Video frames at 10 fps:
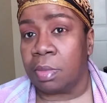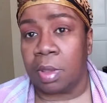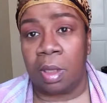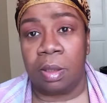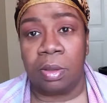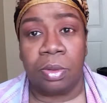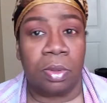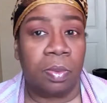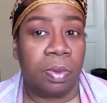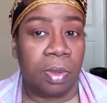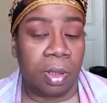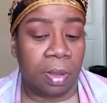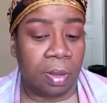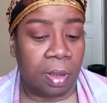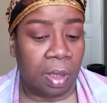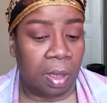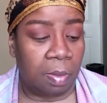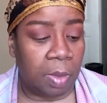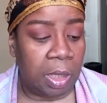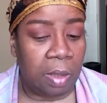That is so pretty.
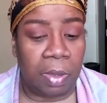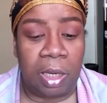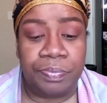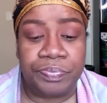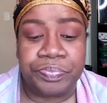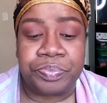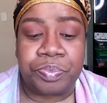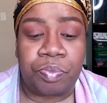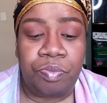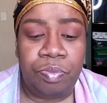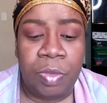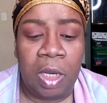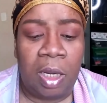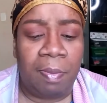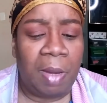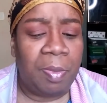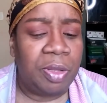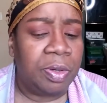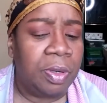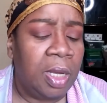But anyway, my
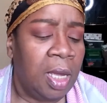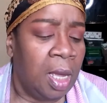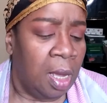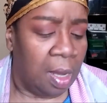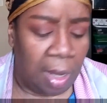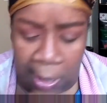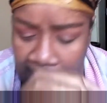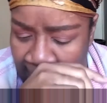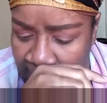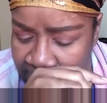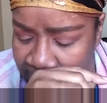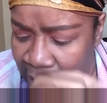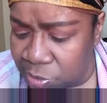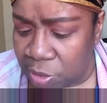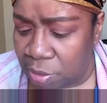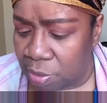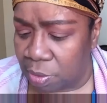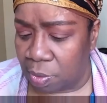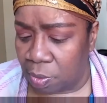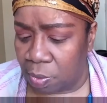mother, excuse me,
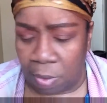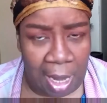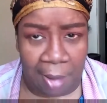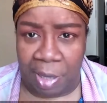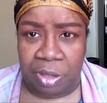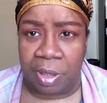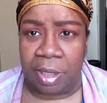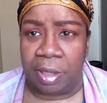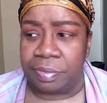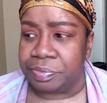why am I doing that?